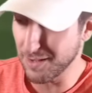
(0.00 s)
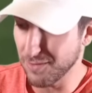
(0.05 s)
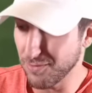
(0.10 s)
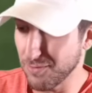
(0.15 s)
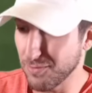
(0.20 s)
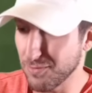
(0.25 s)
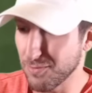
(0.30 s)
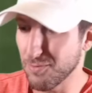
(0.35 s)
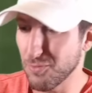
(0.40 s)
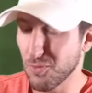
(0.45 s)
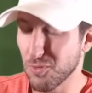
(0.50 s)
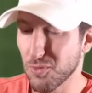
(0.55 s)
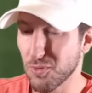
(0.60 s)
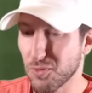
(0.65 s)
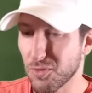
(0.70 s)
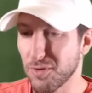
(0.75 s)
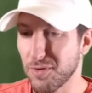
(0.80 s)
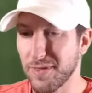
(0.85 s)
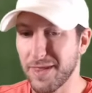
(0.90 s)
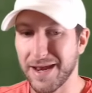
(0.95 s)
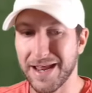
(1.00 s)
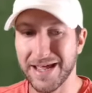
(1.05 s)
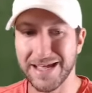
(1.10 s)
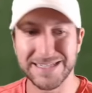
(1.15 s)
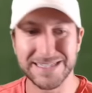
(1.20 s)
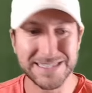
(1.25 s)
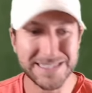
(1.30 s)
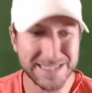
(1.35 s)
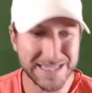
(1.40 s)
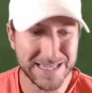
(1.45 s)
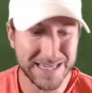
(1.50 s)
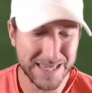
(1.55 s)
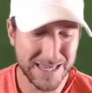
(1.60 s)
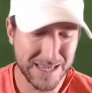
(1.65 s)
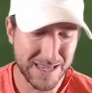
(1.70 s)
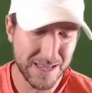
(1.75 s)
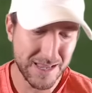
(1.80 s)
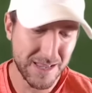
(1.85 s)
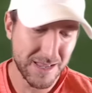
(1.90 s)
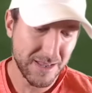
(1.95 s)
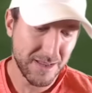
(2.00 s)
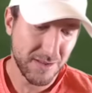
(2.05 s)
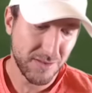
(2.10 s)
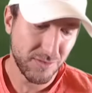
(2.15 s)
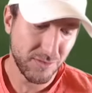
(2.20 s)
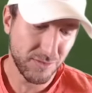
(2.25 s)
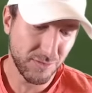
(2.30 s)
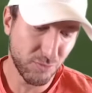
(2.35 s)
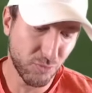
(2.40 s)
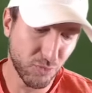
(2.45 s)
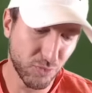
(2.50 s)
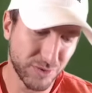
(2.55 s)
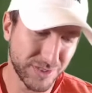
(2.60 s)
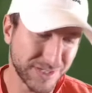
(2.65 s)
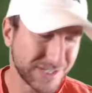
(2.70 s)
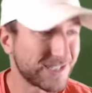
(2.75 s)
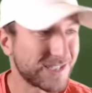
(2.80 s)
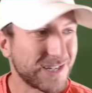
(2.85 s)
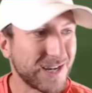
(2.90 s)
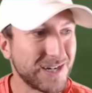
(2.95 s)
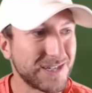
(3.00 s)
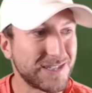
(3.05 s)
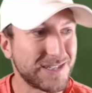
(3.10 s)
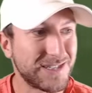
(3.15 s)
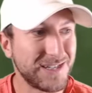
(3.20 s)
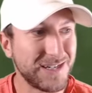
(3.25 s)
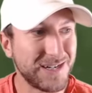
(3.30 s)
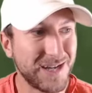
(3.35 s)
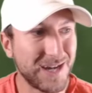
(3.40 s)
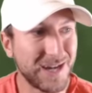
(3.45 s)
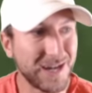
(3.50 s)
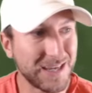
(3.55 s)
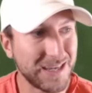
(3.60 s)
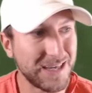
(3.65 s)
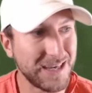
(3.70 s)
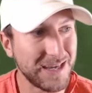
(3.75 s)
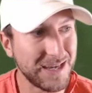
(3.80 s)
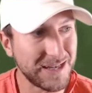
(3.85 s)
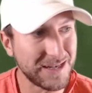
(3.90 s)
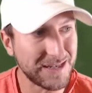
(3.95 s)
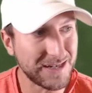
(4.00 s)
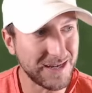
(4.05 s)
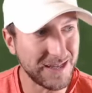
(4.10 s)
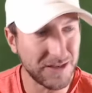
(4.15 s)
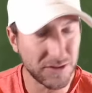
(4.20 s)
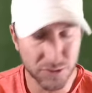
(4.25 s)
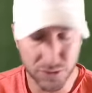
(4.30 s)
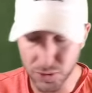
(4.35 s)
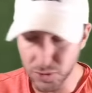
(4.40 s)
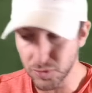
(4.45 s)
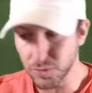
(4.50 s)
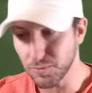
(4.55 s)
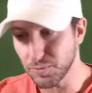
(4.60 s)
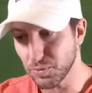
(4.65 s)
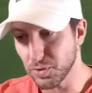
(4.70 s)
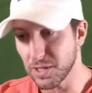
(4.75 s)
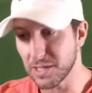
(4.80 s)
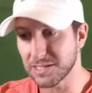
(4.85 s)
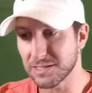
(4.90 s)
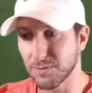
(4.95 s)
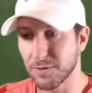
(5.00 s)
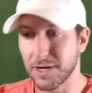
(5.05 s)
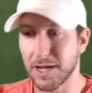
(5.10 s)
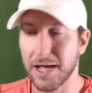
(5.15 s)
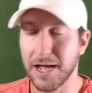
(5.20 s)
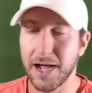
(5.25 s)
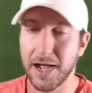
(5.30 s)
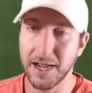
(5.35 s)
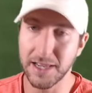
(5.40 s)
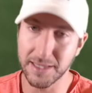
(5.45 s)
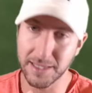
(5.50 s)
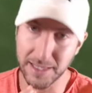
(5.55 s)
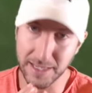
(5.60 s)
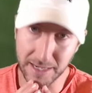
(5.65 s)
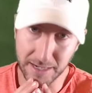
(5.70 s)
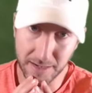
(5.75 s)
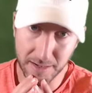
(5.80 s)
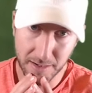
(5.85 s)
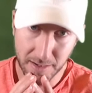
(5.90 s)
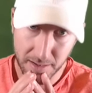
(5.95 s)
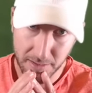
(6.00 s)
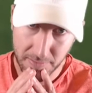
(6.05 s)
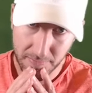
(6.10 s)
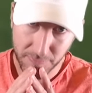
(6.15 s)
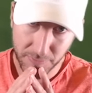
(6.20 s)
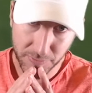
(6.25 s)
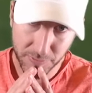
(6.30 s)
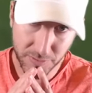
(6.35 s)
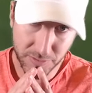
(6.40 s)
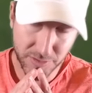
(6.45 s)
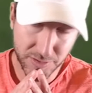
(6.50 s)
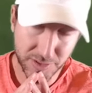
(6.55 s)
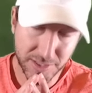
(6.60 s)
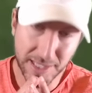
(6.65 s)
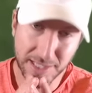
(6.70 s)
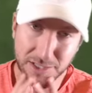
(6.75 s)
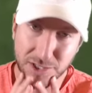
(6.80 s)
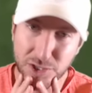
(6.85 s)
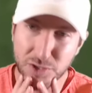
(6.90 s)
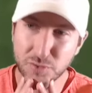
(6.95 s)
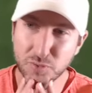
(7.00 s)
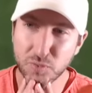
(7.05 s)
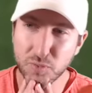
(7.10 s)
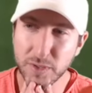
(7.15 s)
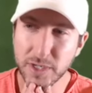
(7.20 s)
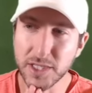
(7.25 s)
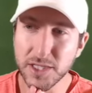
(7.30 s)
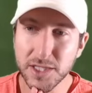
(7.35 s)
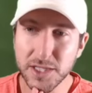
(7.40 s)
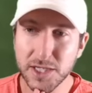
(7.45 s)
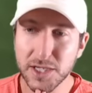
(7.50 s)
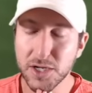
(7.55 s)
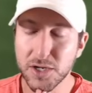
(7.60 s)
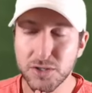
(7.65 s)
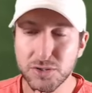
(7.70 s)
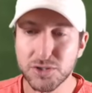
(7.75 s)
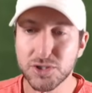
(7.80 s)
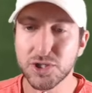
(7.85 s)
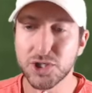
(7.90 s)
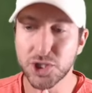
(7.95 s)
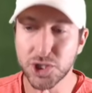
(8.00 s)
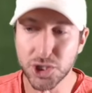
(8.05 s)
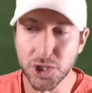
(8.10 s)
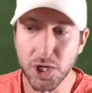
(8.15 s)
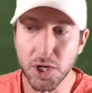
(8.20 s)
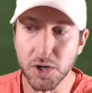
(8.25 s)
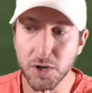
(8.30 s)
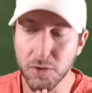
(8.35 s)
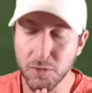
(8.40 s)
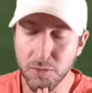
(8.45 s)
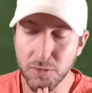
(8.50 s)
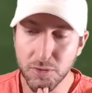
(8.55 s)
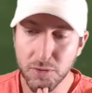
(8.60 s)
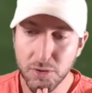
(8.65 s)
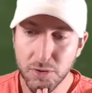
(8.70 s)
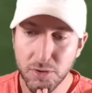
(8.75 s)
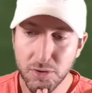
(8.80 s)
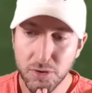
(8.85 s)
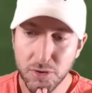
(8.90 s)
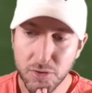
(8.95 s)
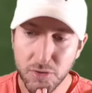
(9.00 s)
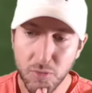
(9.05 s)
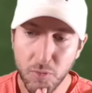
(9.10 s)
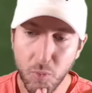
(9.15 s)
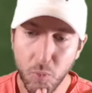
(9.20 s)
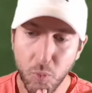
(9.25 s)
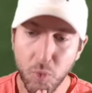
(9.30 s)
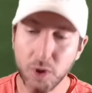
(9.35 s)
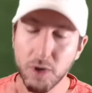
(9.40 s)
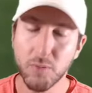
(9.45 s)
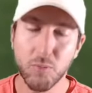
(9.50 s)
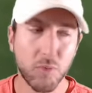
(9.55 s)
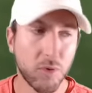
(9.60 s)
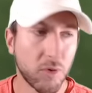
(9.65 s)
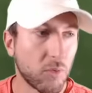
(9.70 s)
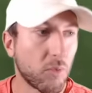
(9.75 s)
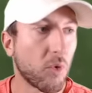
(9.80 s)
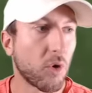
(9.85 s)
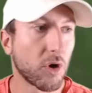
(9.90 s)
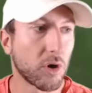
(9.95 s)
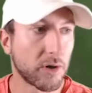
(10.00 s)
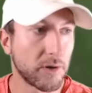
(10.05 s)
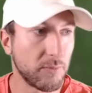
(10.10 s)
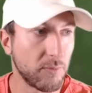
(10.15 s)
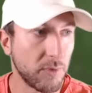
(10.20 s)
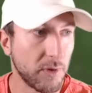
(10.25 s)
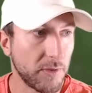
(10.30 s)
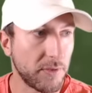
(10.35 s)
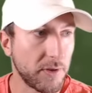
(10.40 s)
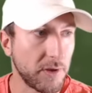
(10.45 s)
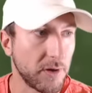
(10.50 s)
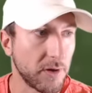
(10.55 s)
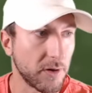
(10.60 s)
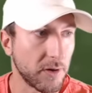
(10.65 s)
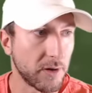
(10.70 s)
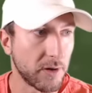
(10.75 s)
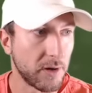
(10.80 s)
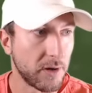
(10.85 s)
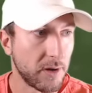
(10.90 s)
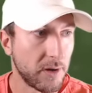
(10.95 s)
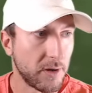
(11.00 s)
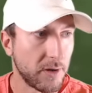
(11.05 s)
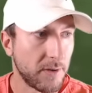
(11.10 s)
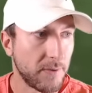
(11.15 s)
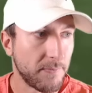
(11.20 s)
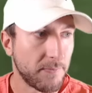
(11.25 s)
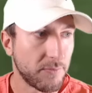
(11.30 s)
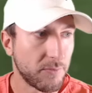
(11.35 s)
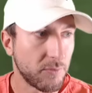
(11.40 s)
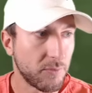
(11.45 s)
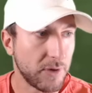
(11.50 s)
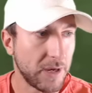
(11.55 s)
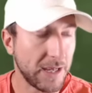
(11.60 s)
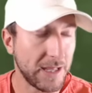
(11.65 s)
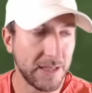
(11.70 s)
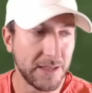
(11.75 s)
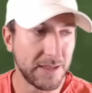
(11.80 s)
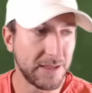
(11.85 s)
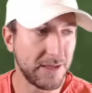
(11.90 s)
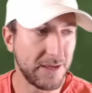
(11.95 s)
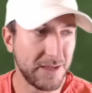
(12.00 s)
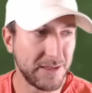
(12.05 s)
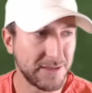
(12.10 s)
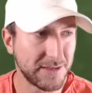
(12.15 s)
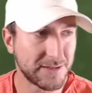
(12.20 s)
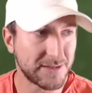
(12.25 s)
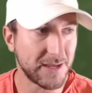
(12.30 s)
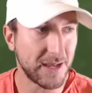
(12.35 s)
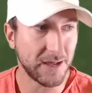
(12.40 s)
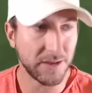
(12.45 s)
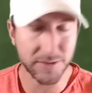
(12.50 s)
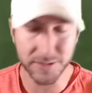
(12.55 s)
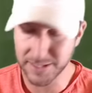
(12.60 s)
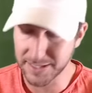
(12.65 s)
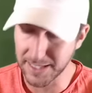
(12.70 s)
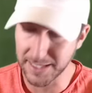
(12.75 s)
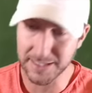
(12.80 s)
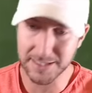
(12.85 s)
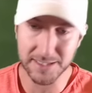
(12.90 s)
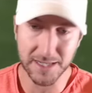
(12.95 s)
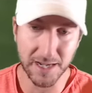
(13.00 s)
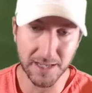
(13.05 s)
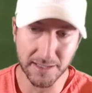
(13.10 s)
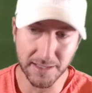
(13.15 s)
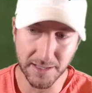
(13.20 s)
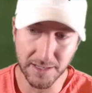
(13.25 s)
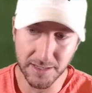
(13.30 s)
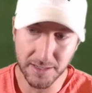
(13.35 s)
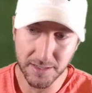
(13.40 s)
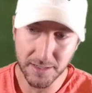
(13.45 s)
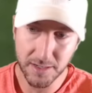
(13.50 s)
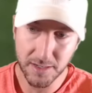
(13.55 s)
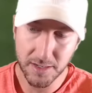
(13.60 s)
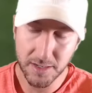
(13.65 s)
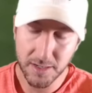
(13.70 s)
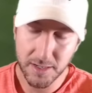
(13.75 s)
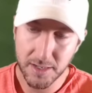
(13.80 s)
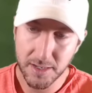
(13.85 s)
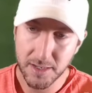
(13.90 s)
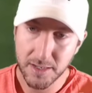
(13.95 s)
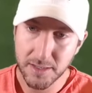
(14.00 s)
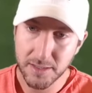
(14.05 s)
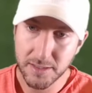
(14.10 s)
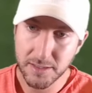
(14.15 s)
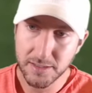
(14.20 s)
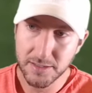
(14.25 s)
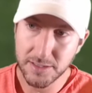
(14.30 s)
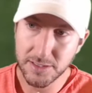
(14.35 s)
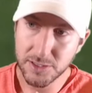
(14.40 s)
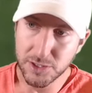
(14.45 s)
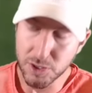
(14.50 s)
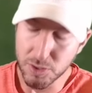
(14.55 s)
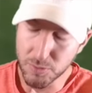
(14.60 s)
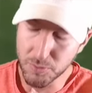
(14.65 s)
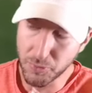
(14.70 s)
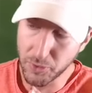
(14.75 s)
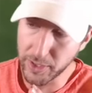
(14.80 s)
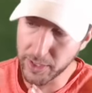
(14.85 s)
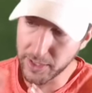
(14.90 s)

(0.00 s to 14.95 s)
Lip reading: out, the more that I see, the more disgusted I get. And there's two plays I want to highlight that just really goes to show what we're working with here on the Saints sideline. These two